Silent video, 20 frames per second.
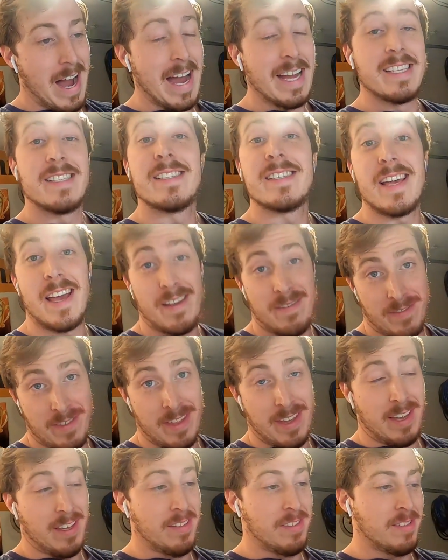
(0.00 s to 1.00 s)
I
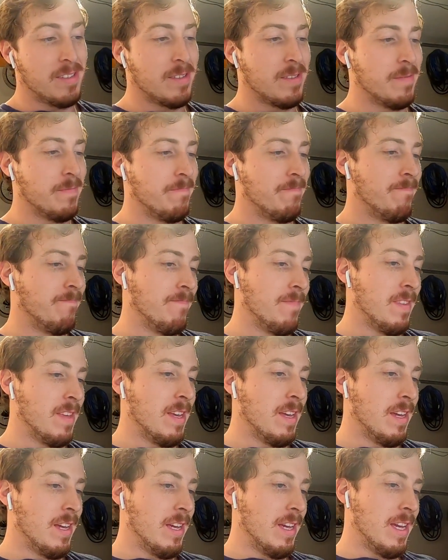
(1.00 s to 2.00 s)
saved this,
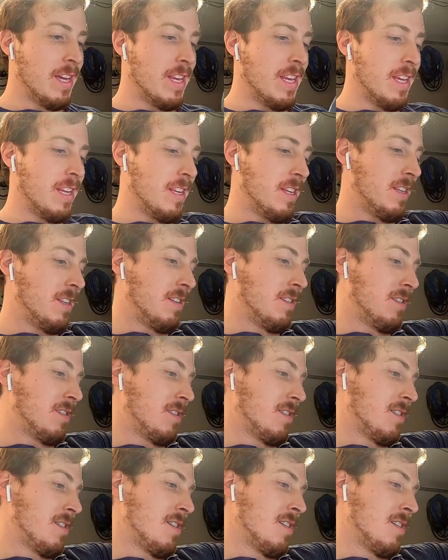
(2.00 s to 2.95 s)
and it is